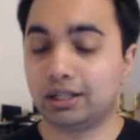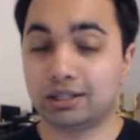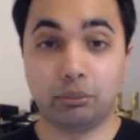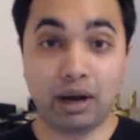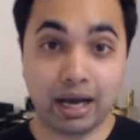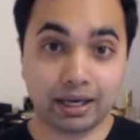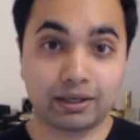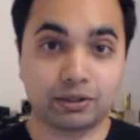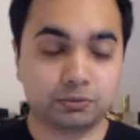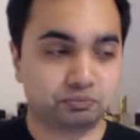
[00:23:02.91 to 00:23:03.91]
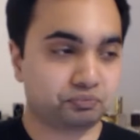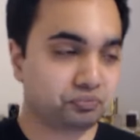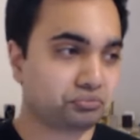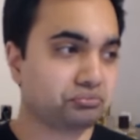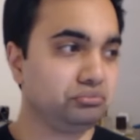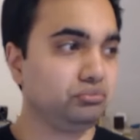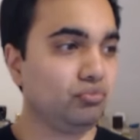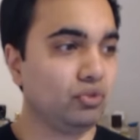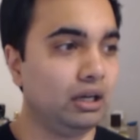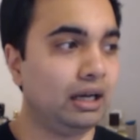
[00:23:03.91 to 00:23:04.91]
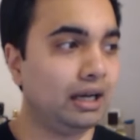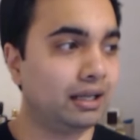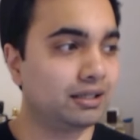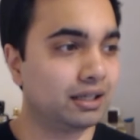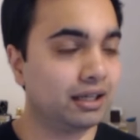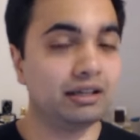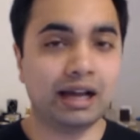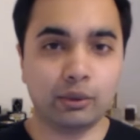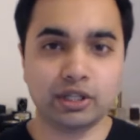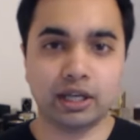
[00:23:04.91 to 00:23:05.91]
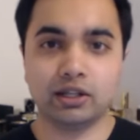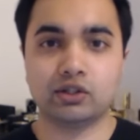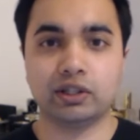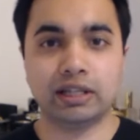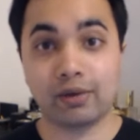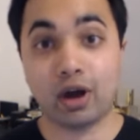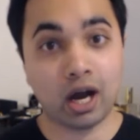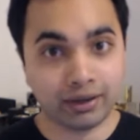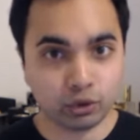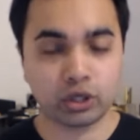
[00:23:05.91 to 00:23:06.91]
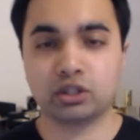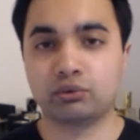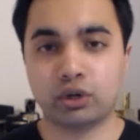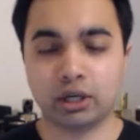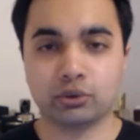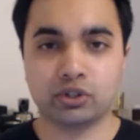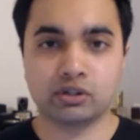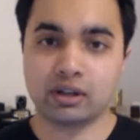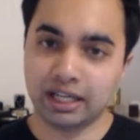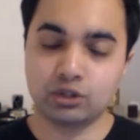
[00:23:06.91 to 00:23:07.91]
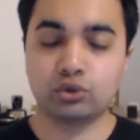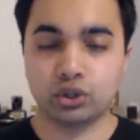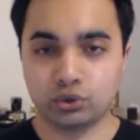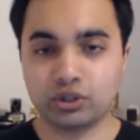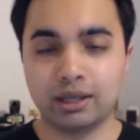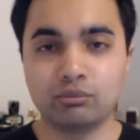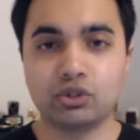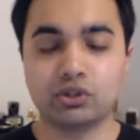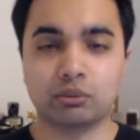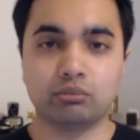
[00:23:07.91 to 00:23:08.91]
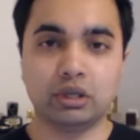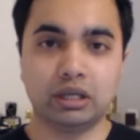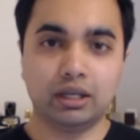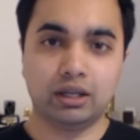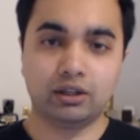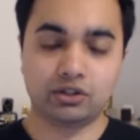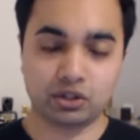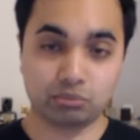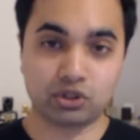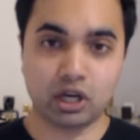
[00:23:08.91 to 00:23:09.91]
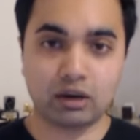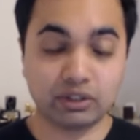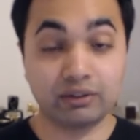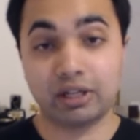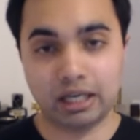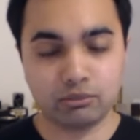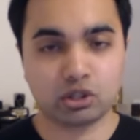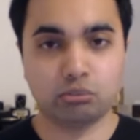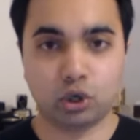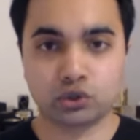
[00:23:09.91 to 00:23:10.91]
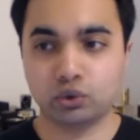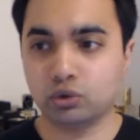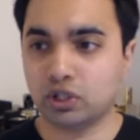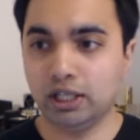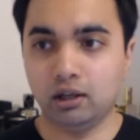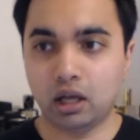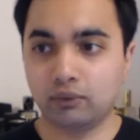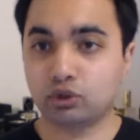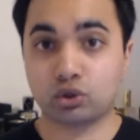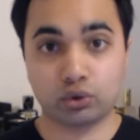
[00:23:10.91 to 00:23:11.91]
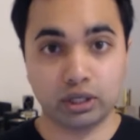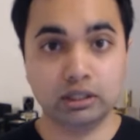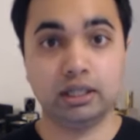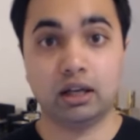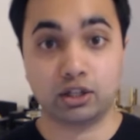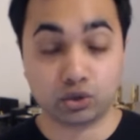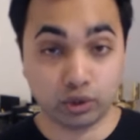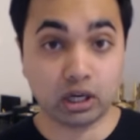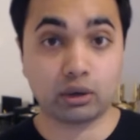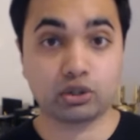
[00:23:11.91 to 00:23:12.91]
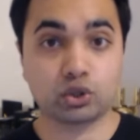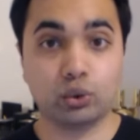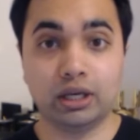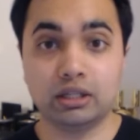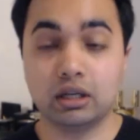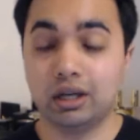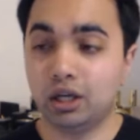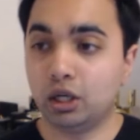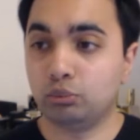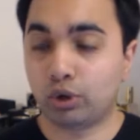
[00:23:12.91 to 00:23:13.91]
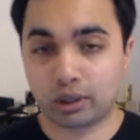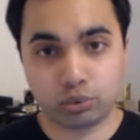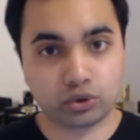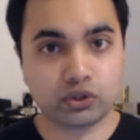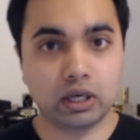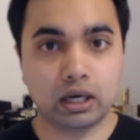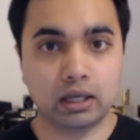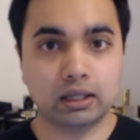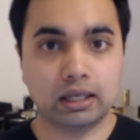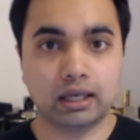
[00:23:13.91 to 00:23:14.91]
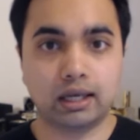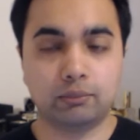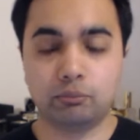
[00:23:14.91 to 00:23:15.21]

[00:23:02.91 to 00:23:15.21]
Tabac. And nowadays, now that I've got into fragrances and introduced him to some stuff, given him some bottles, he loves Creed. He likes Green Irish Tweed, Bois de Portugal,